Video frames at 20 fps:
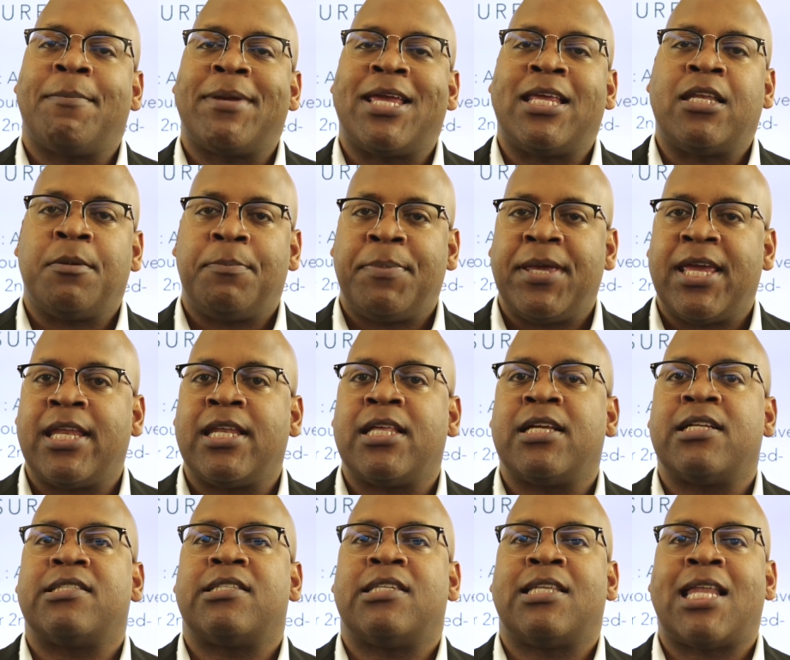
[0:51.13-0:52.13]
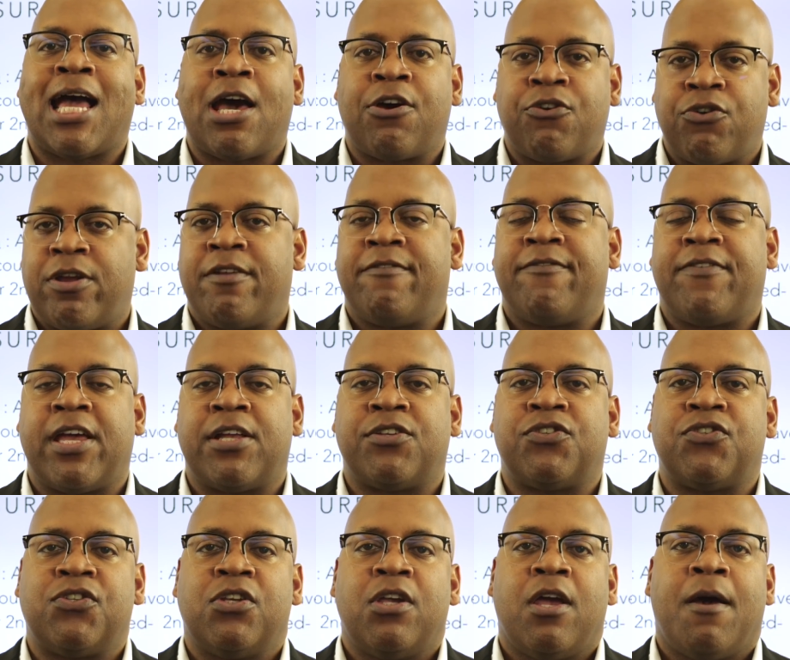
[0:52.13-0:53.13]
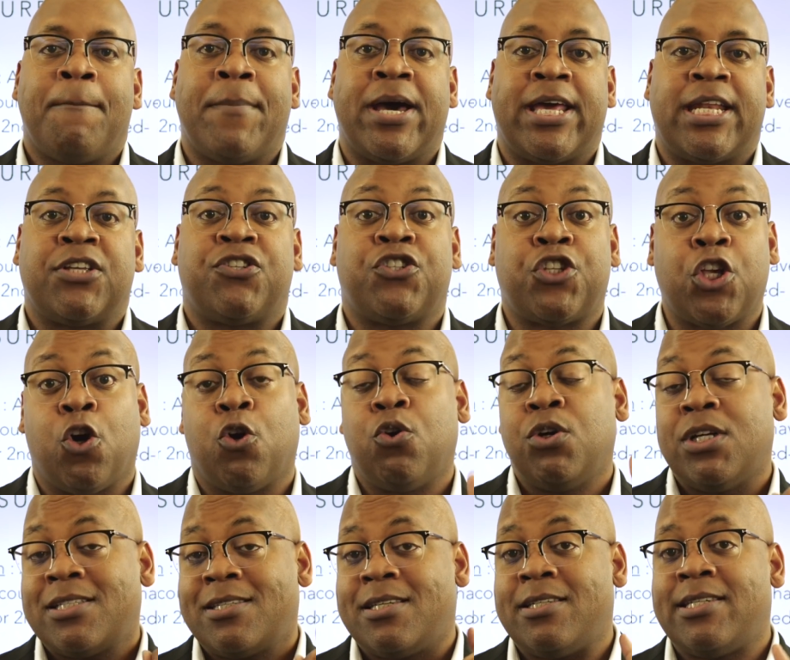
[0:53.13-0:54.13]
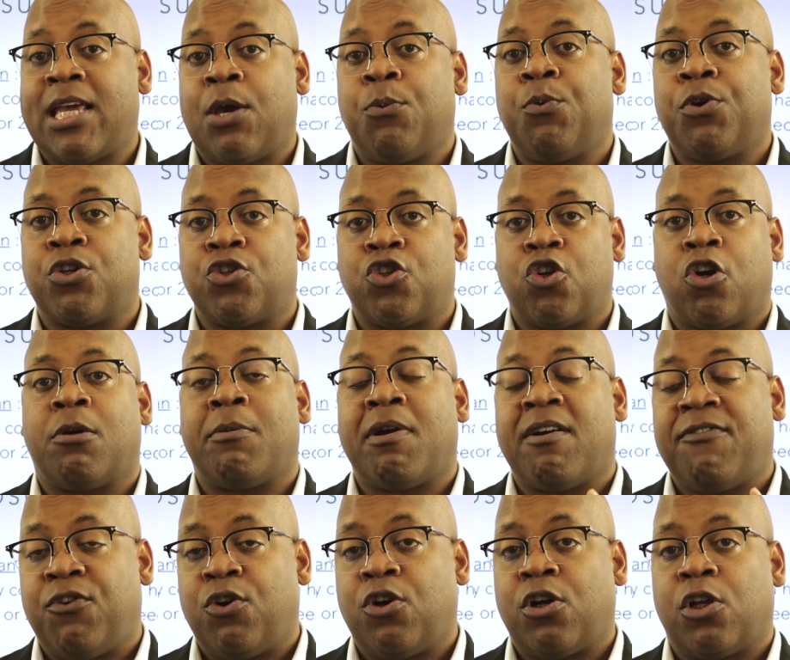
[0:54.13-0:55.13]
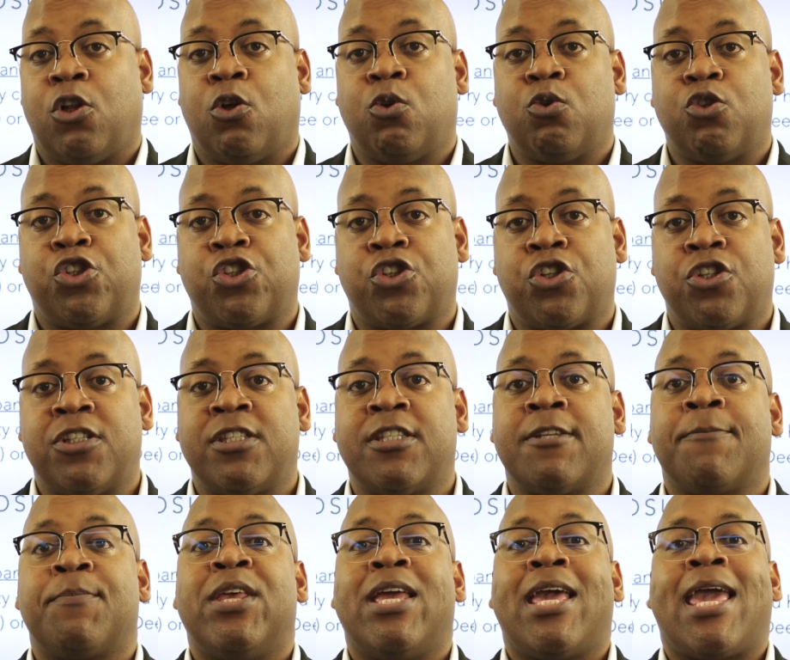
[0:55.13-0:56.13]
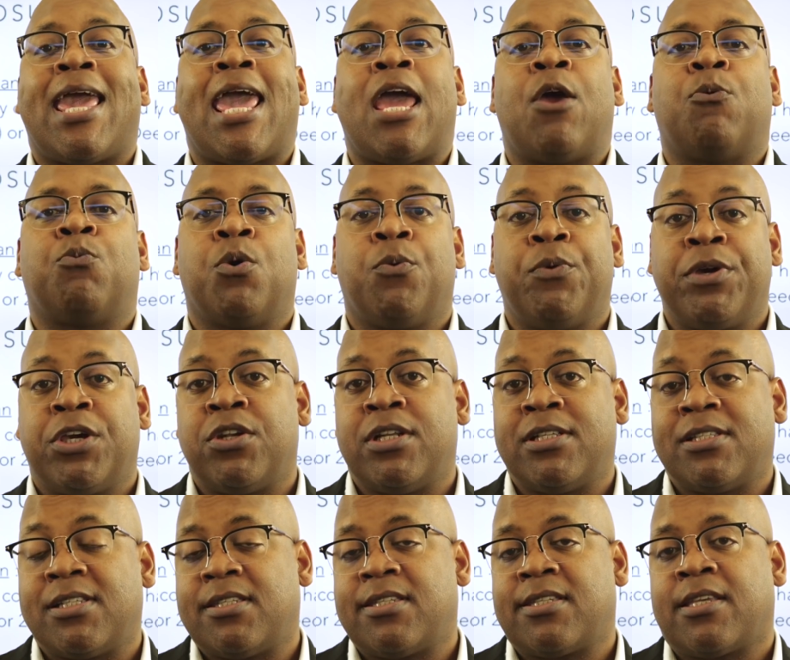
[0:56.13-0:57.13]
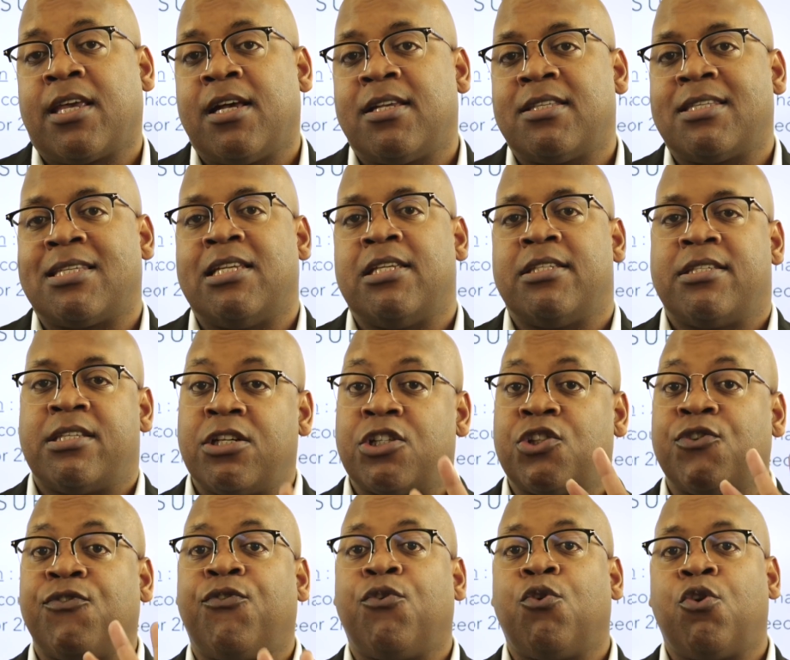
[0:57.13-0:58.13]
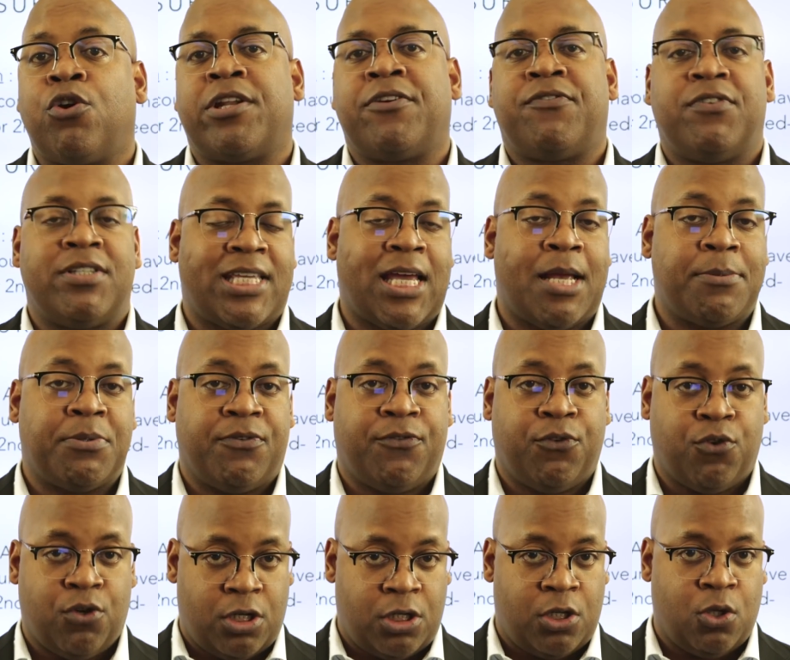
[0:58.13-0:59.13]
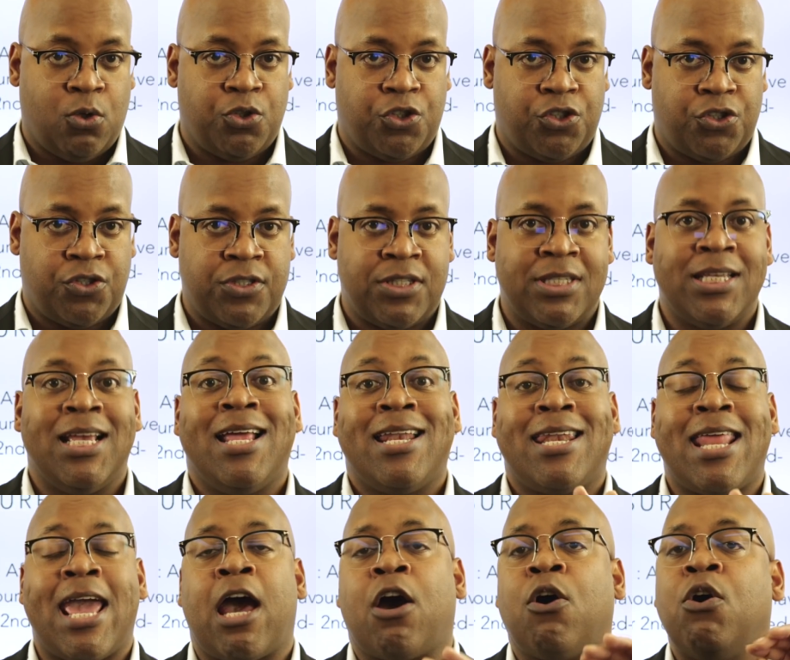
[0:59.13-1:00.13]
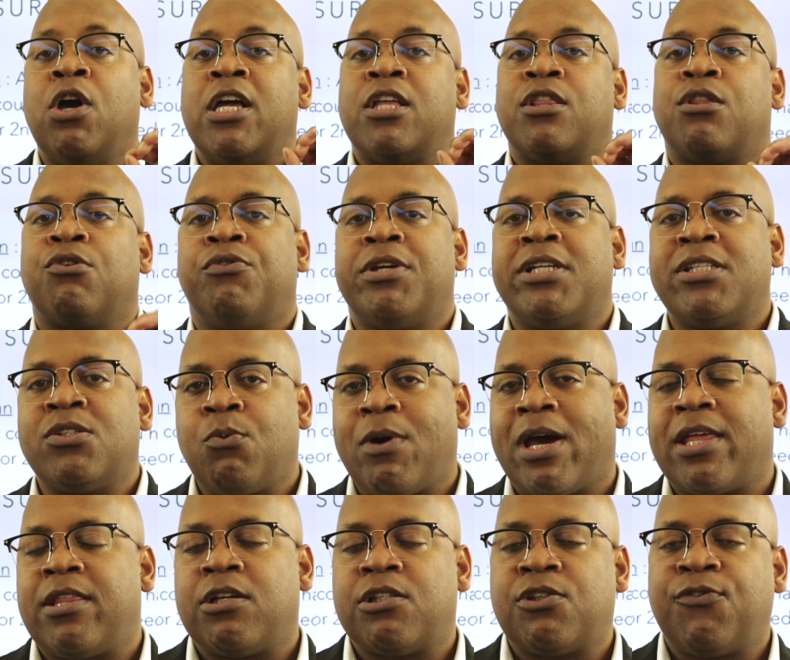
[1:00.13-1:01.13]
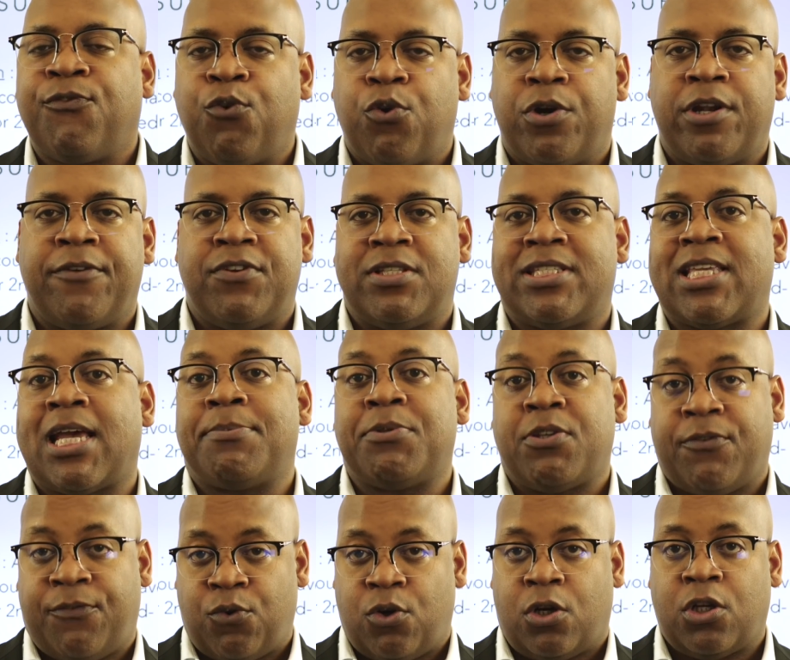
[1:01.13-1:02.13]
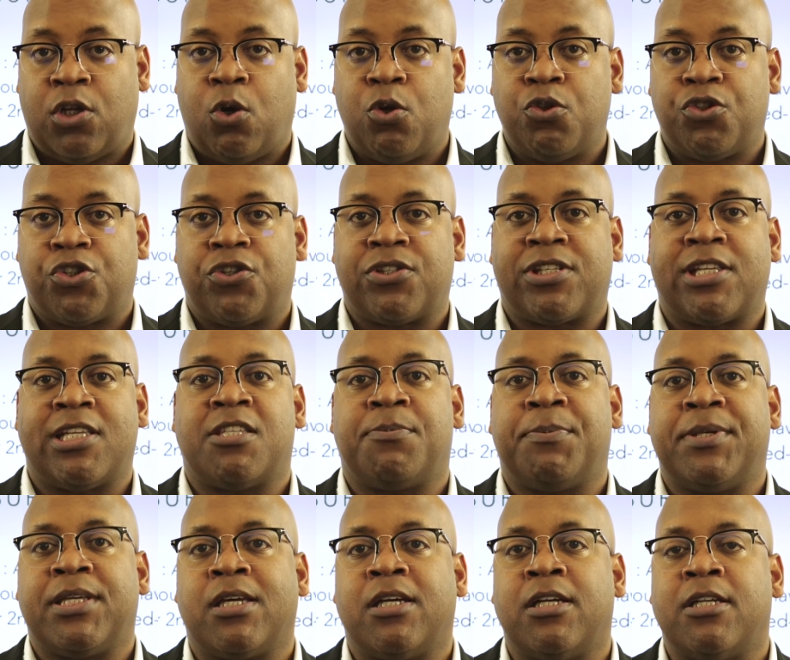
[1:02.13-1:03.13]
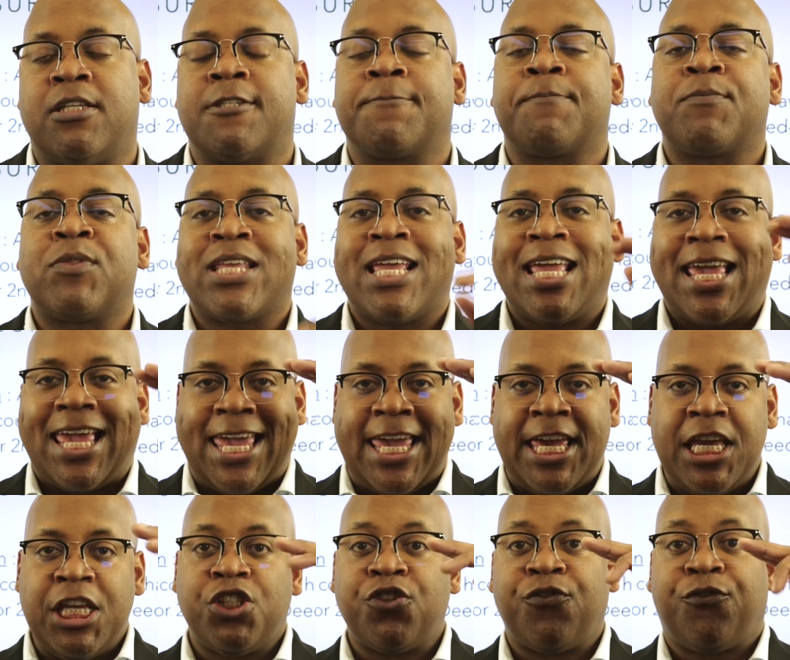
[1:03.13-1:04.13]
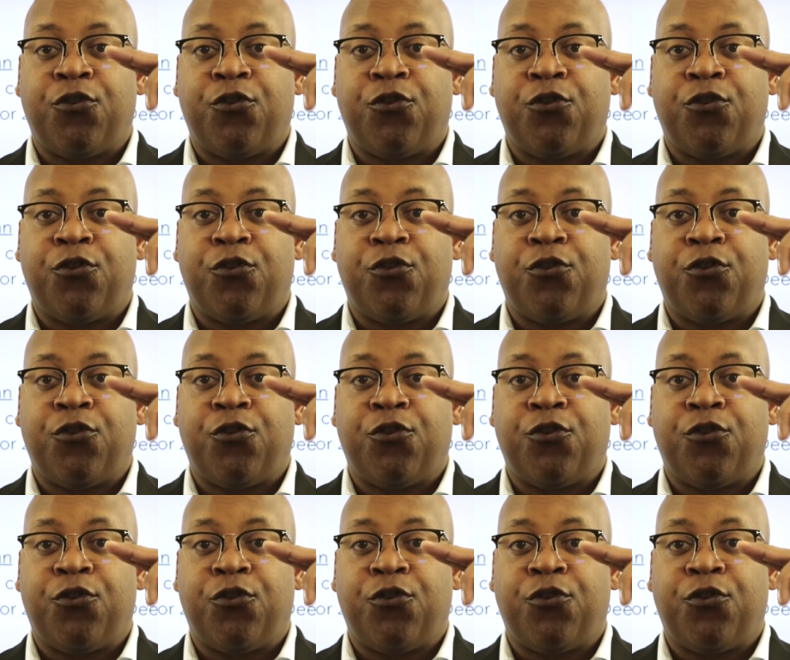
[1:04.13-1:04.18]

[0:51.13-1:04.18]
independence and how to invest money. So today we're going to talk about foreclosures, and what we're going to discuss is there's 4 different types of foreclosures. Now, the reason why there's 4 different types of foreclosures is because each